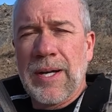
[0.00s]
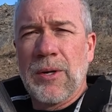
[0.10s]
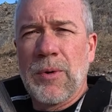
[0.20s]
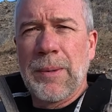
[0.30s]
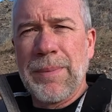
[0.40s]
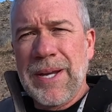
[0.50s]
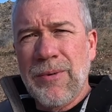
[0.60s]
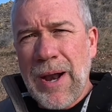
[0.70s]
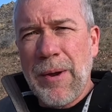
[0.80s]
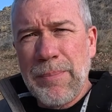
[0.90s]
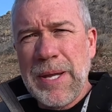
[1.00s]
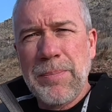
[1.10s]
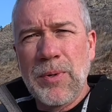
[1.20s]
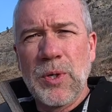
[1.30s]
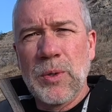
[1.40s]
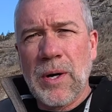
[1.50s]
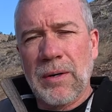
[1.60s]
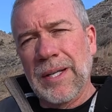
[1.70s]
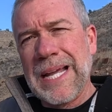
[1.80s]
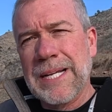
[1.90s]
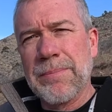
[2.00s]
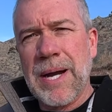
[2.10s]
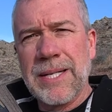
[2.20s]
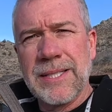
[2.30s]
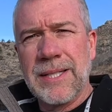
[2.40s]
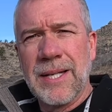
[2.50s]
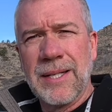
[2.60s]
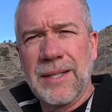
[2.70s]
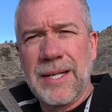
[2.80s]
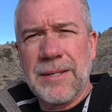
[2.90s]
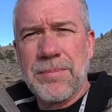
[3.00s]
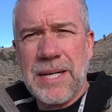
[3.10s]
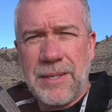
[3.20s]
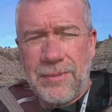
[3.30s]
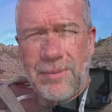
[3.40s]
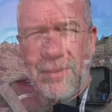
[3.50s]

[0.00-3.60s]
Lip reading: I don't want to be around people who aren't like-minded like me.